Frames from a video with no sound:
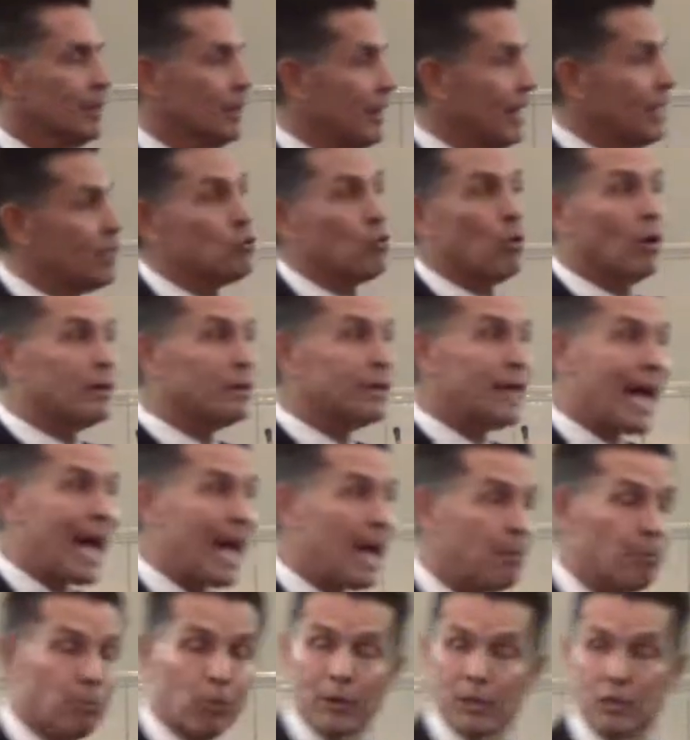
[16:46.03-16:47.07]
that's what the
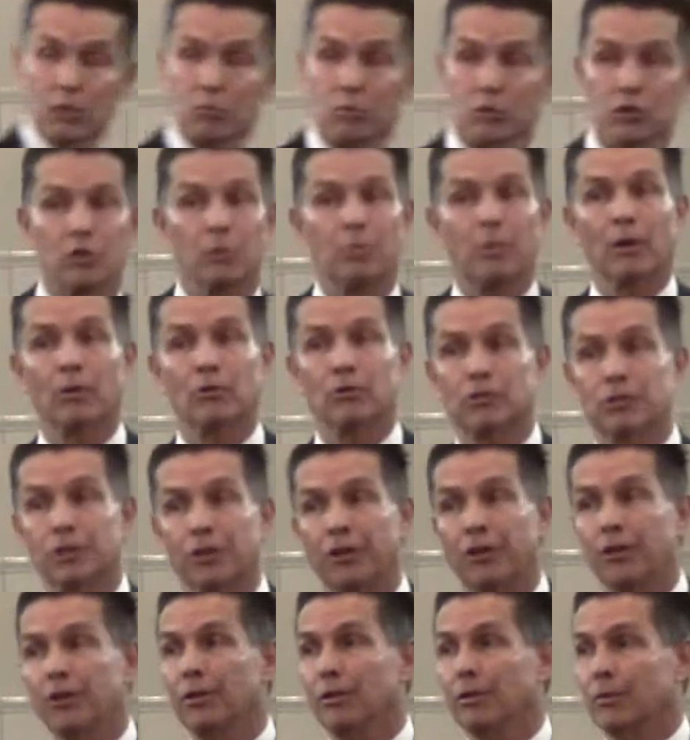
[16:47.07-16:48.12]
high priest was supposed to
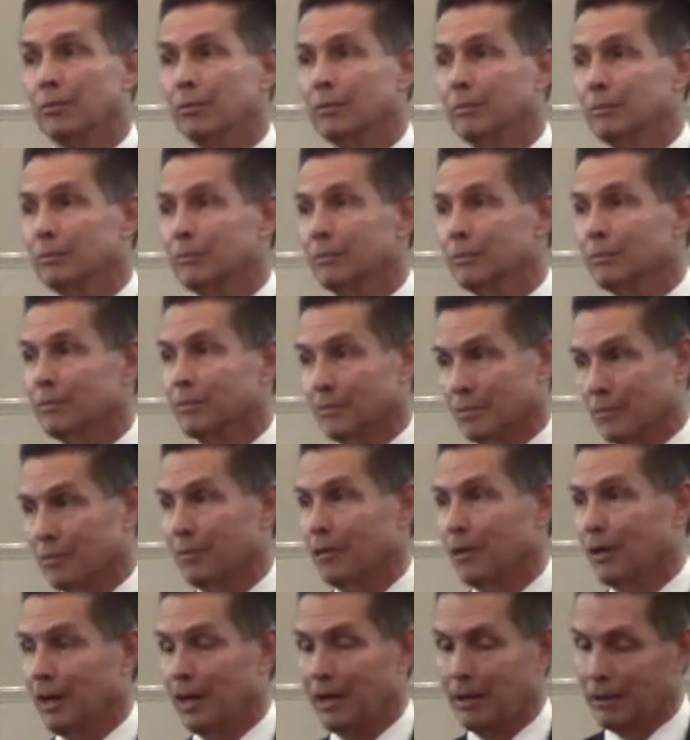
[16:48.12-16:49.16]
do.
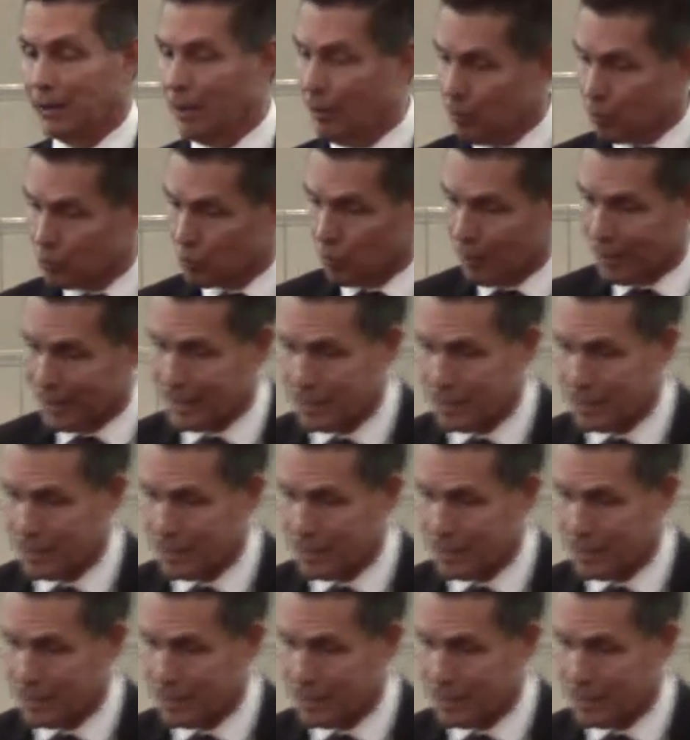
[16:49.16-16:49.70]
Okay, knows what he